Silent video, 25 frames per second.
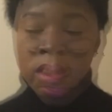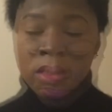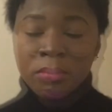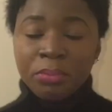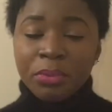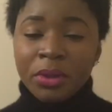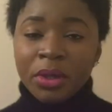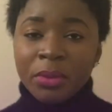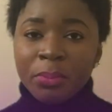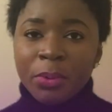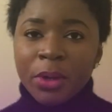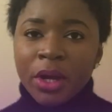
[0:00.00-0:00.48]

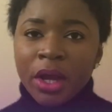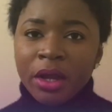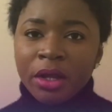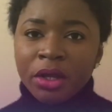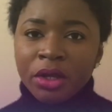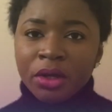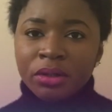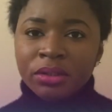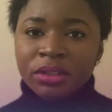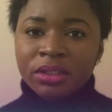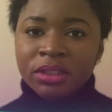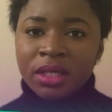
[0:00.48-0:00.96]
Prepare
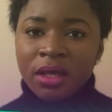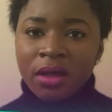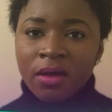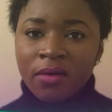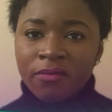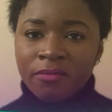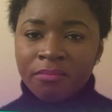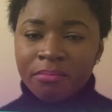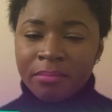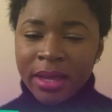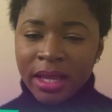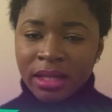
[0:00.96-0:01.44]

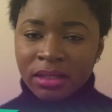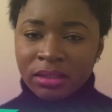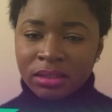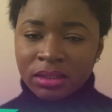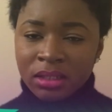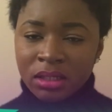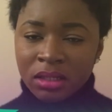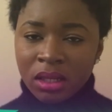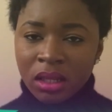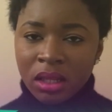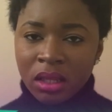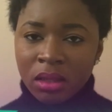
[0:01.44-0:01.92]
yourself
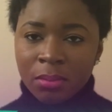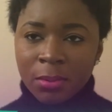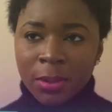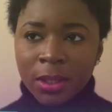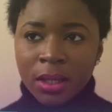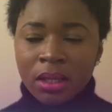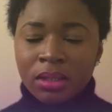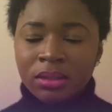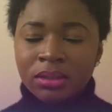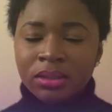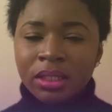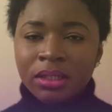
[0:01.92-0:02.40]
mentally
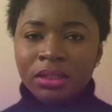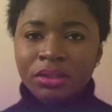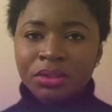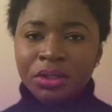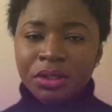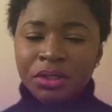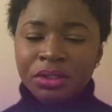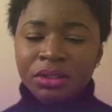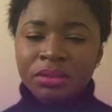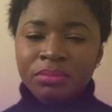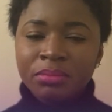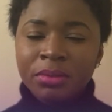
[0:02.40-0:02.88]
because there's
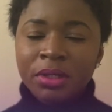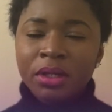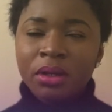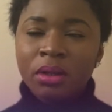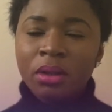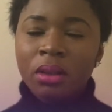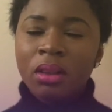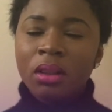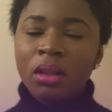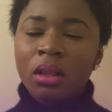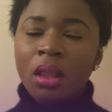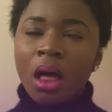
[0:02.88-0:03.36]
going to be a
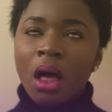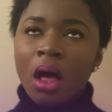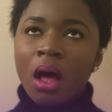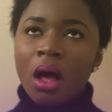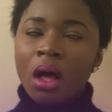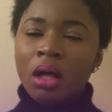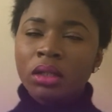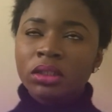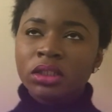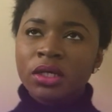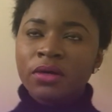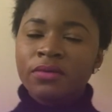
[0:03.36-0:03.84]

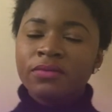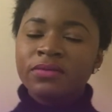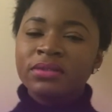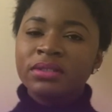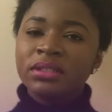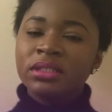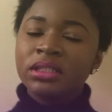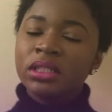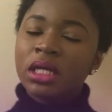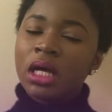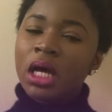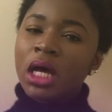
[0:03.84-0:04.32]
lot of
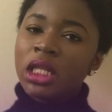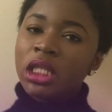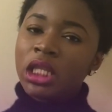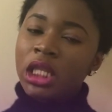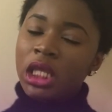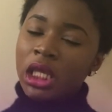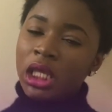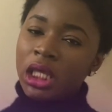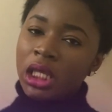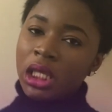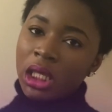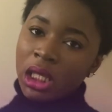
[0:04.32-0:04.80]

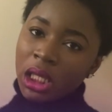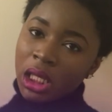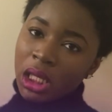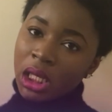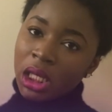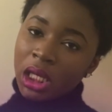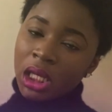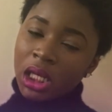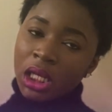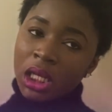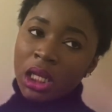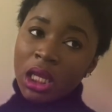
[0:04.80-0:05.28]

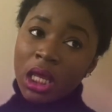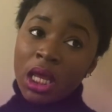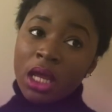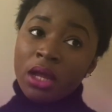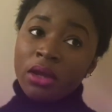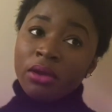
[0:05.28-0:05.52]
studying.